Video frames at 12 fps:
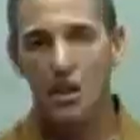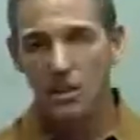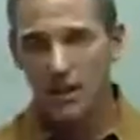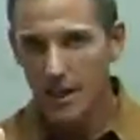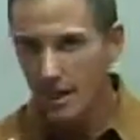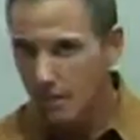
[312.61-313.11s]

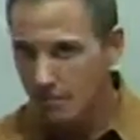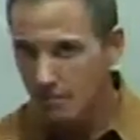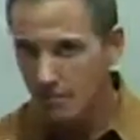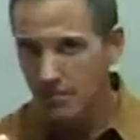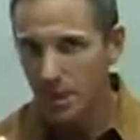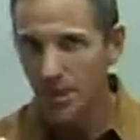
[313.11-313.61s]
Ladies,
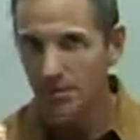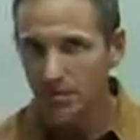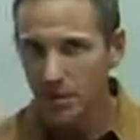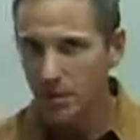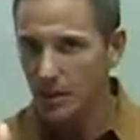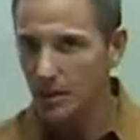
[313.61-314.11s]
pay
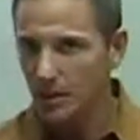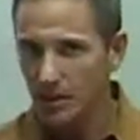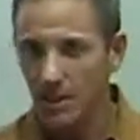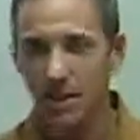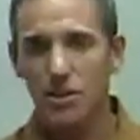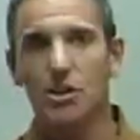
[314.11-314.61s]
particular
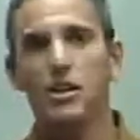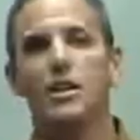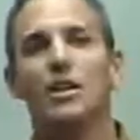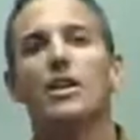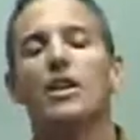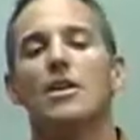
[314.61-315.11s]
attention
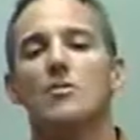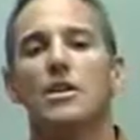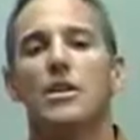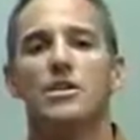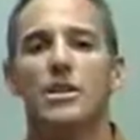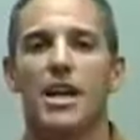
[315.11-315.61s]
here
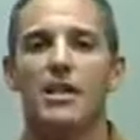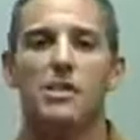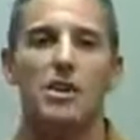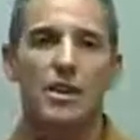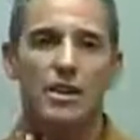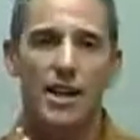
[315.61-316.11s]
because, yes,
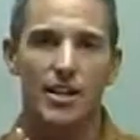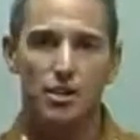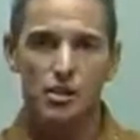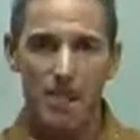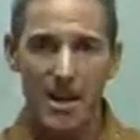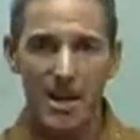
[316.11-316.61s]
that's
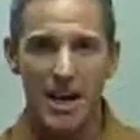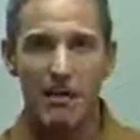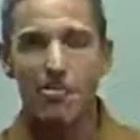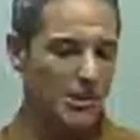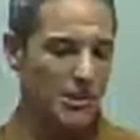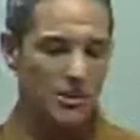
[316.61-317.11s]
your
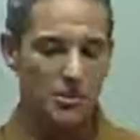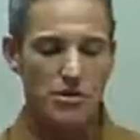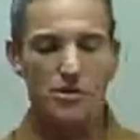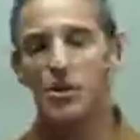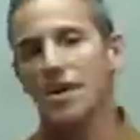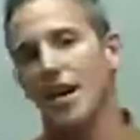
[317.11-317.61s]
makeup that you're
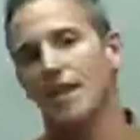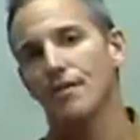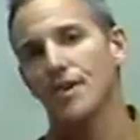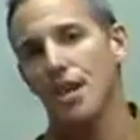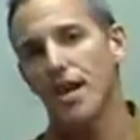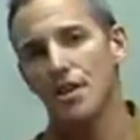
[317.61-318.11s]
using
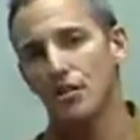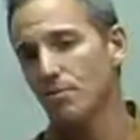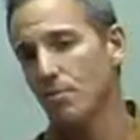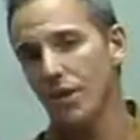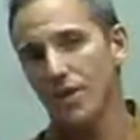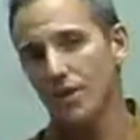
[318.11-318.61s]
every day. You're
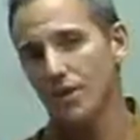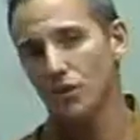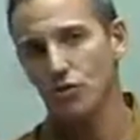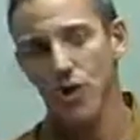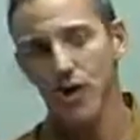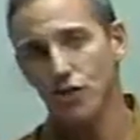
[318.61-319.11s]
putting things
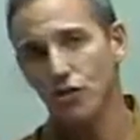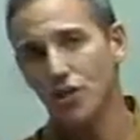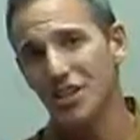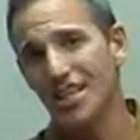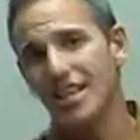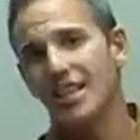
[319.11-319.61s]
right on your
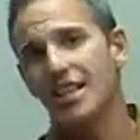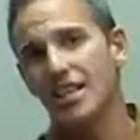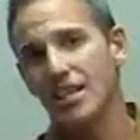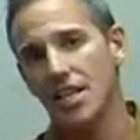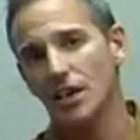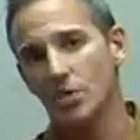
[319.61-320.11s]
skin.
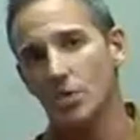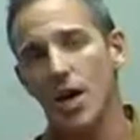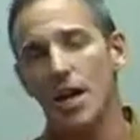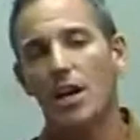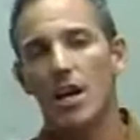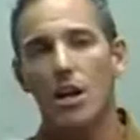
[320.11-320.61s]
Guess
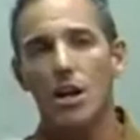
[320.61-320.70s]
what?